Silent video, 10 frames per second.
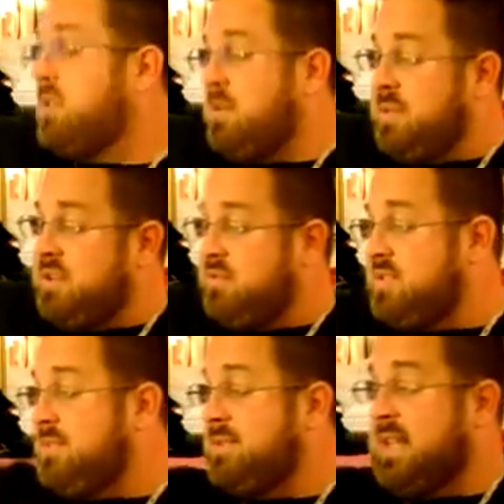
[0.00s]
gonna be doing
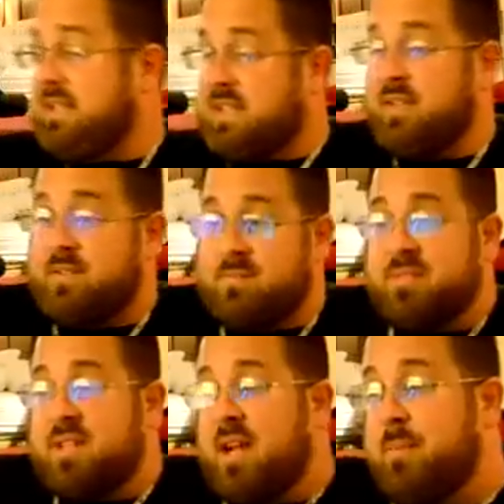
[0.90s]
some of that to kill
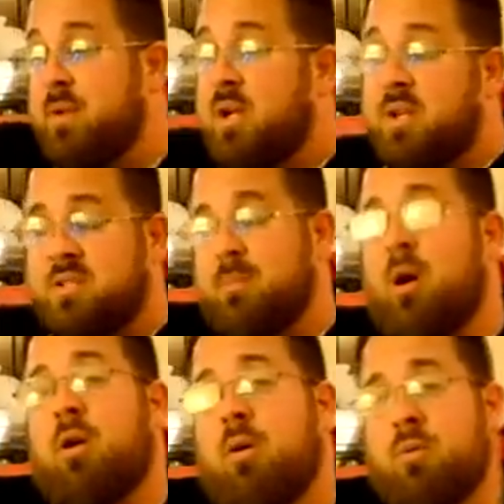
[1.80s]
some time.
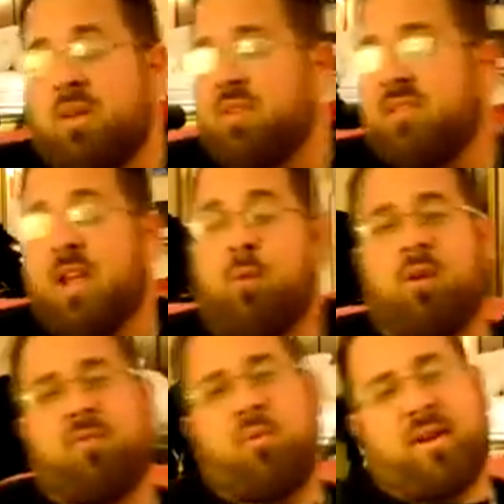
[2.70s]
Tomorrow is day
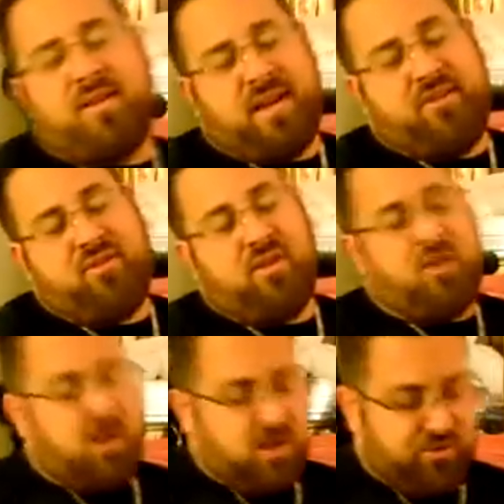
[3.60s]
one of orientation,
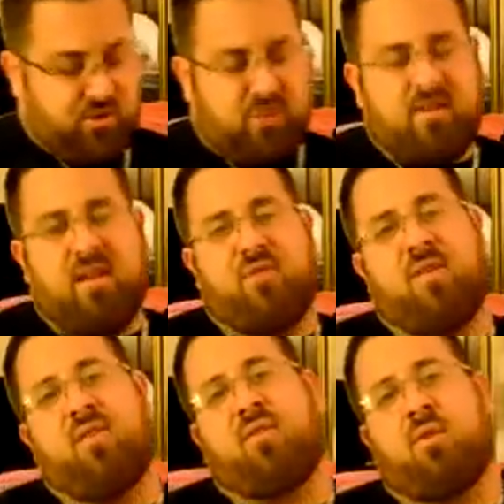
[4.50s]
drug test,
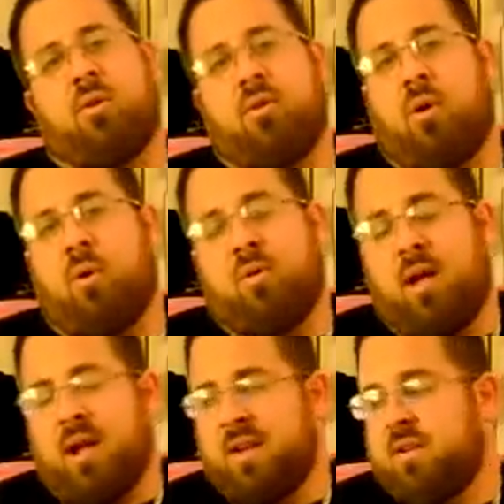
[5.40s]
physical, the whole
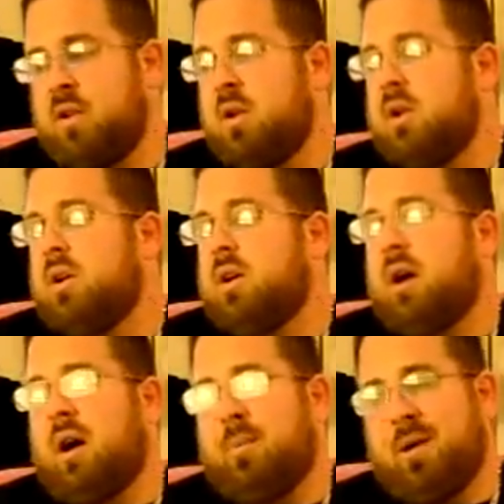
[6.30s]
nine.
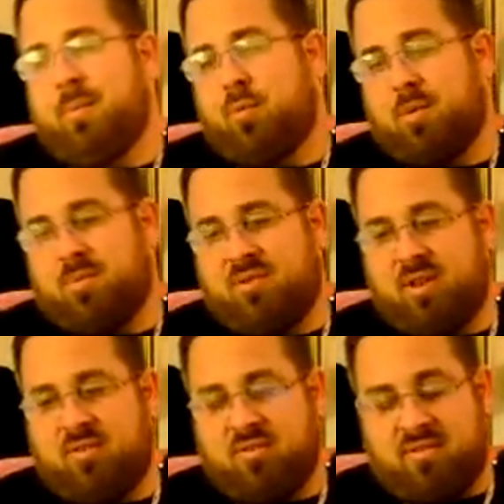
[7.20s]
Paperwork,
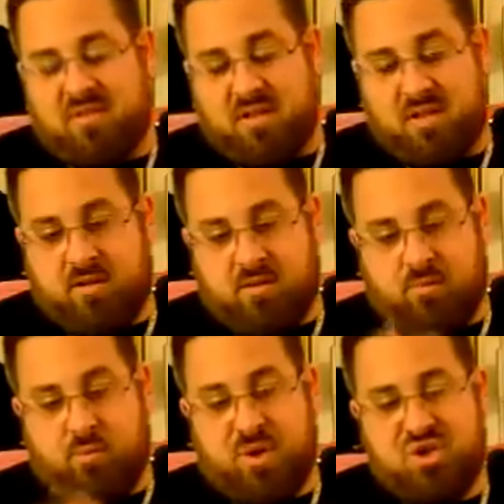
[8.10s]
procedures, everything. And
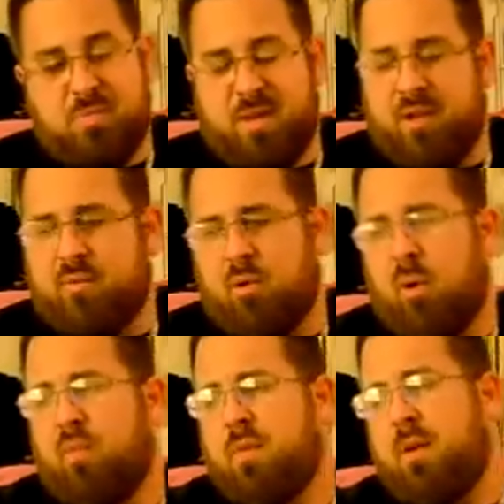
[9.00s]
we should be on the road
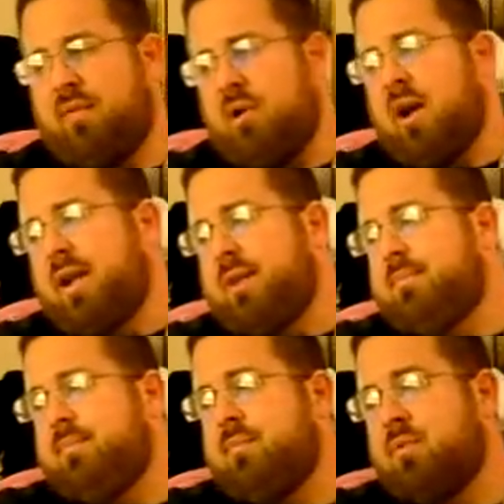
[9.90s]
hopefully by Friday.
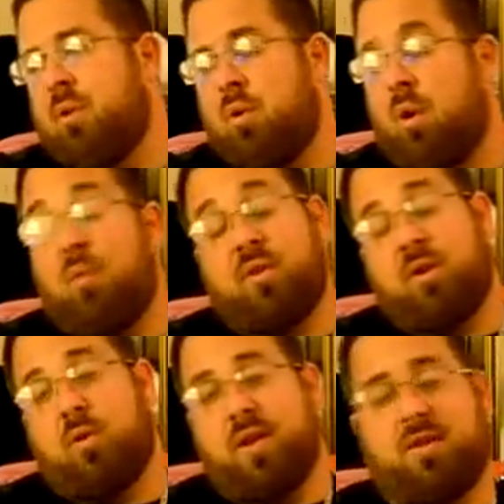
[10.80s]
Though hopefully
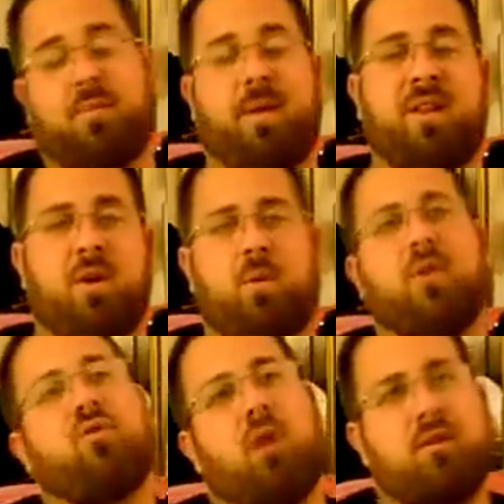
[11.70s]
no later, depending on when
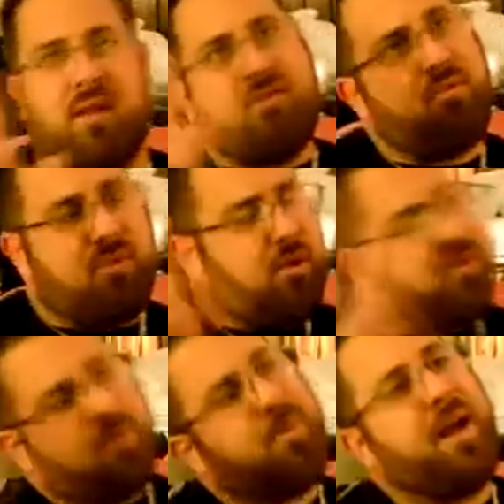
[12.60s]
the drug test results
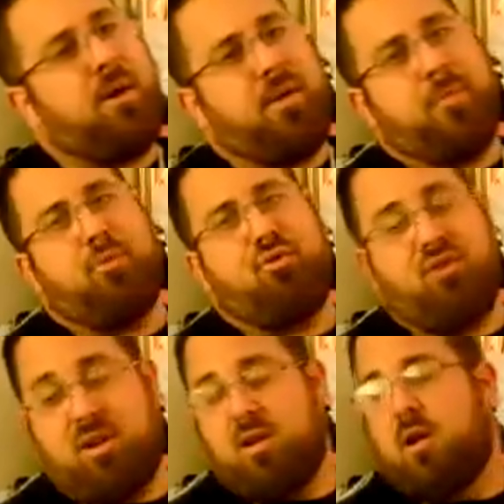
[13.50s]
come back, all that bullshit.